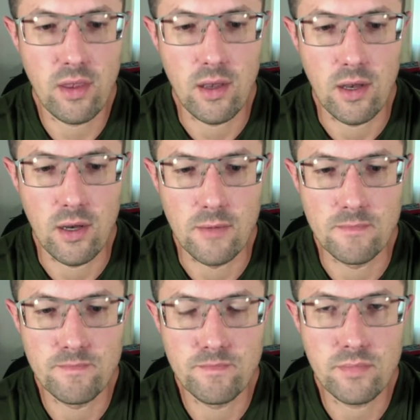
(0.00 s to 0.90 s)

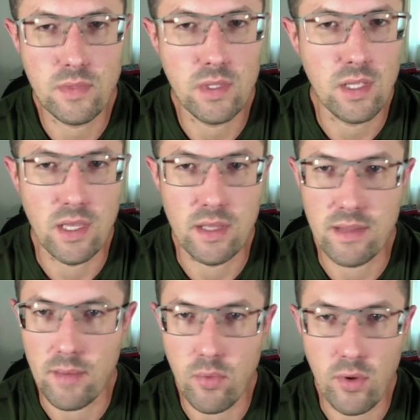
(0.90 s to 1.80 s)
At
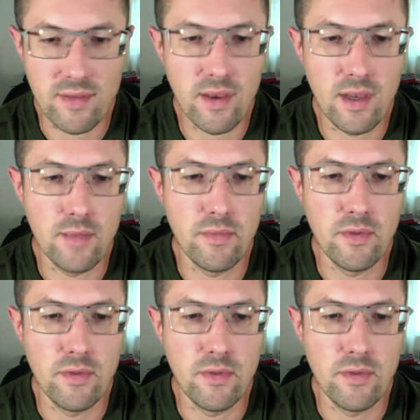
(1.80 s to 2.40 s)
that point in time,